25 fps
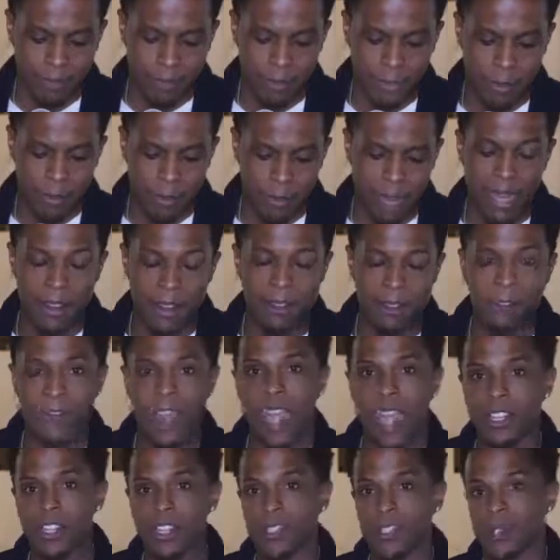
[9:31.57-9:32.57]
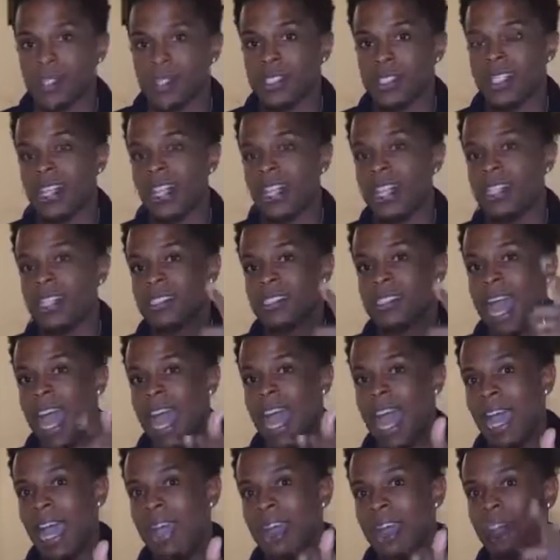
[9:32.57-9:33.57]
The manufacturer says,
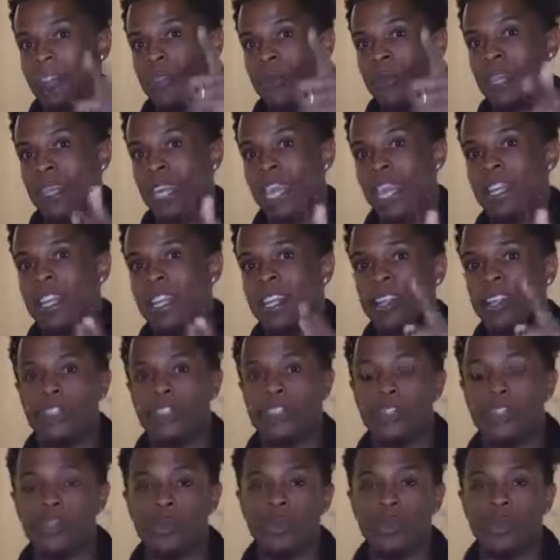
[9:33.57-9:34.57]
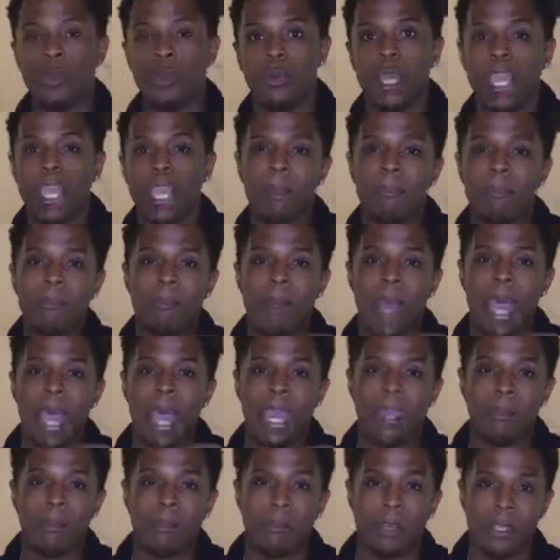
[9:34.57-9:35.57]
I created you in my
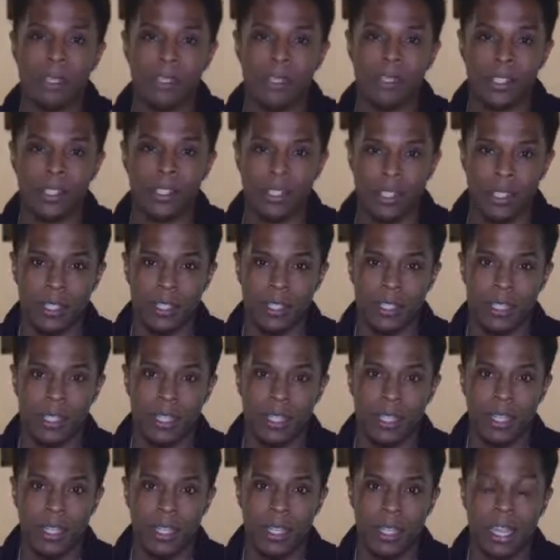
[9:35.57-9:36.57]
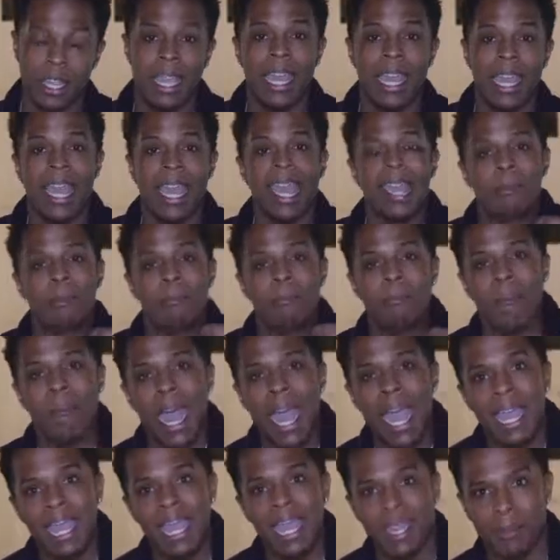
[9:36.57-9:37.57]
image. And
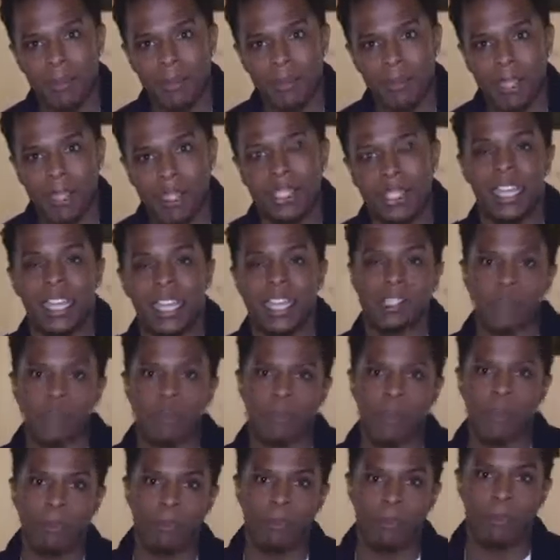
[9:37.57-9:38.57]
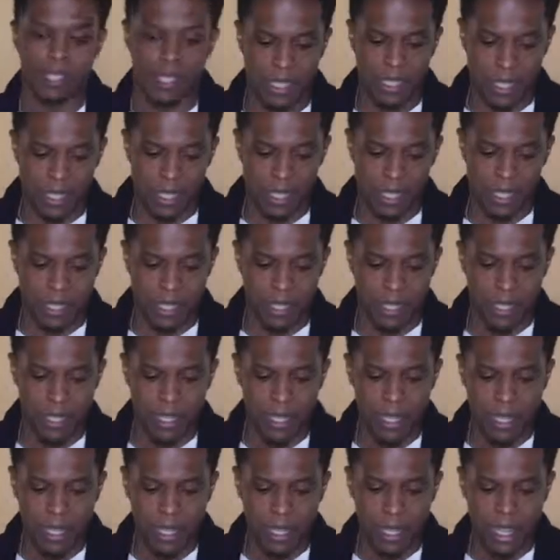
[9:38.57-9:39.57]
my image is represented
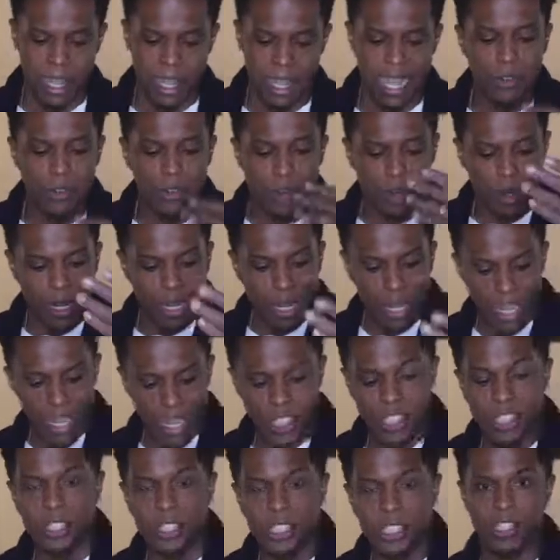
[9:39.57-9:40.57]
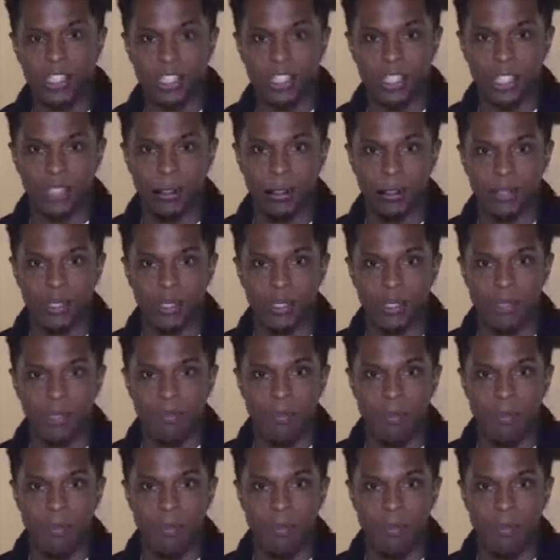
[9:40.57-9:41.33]
in relationships.